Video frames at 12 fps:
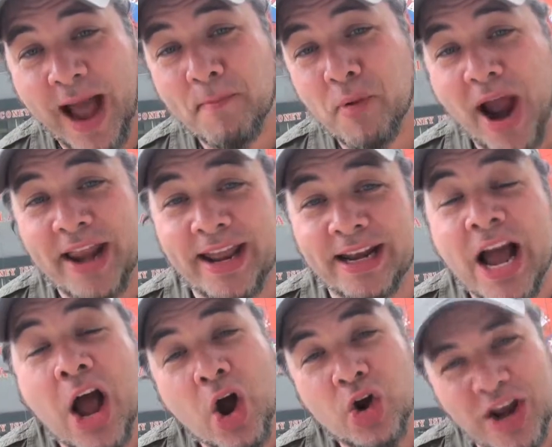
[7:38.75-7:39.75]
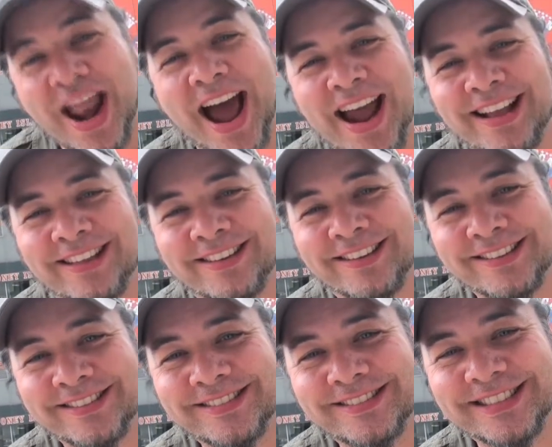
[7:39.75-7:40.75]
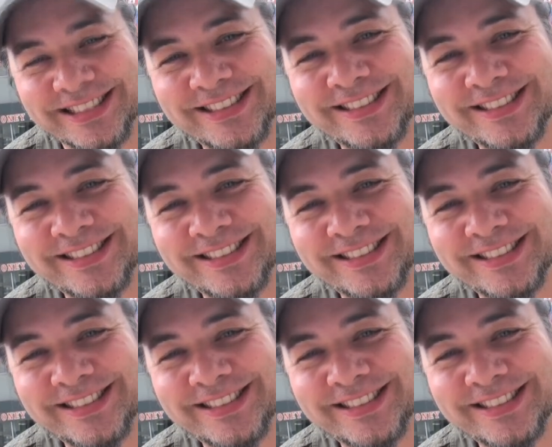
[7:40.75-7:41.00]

I'm Brandon. Good night.